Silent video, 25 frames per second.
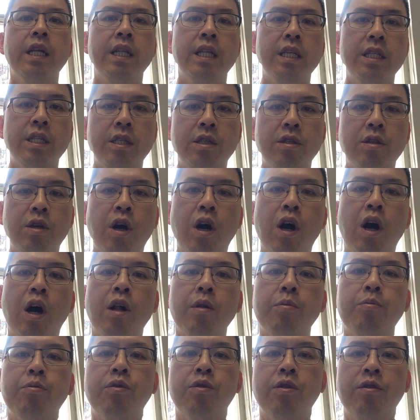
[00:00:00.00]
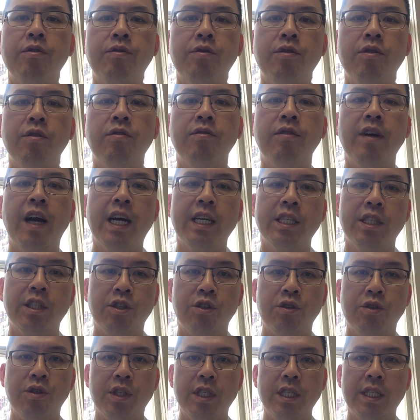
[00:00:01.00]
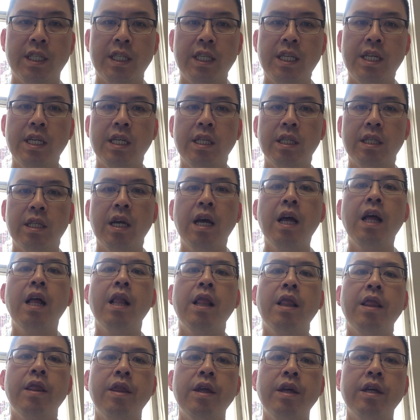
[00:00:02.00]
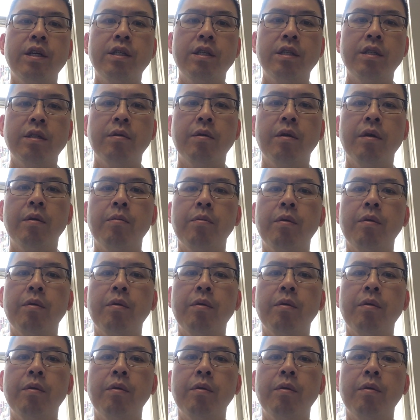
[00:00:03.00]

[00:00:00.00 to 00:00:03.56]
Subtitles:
This is called peripheral vascular disease. This